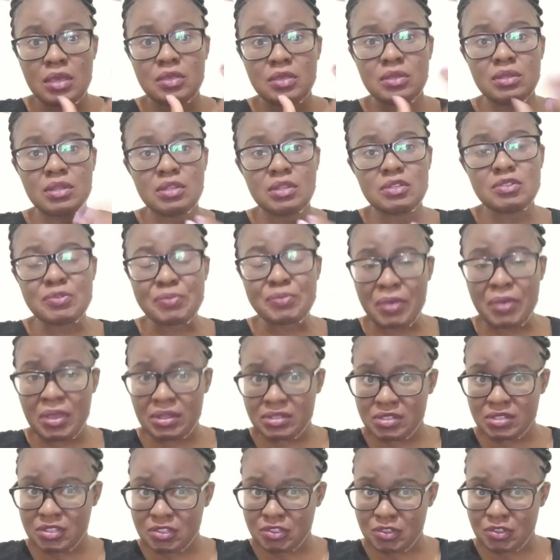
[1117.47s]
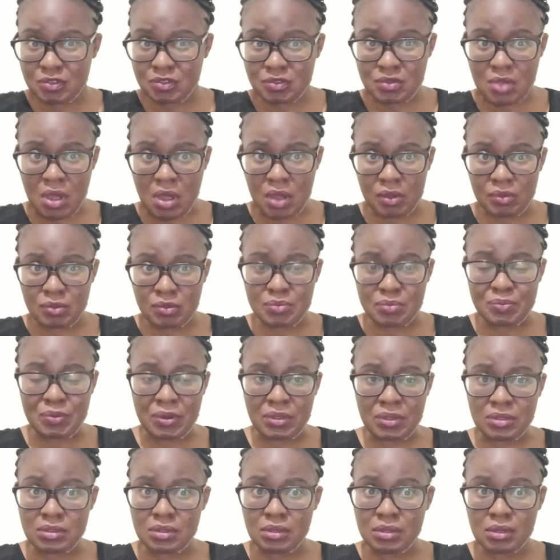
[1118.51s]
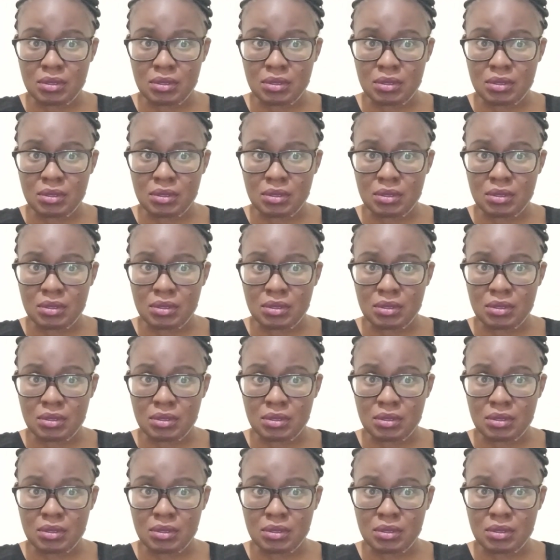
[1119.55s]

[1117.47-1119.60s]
You need to pay attention to how you breathe.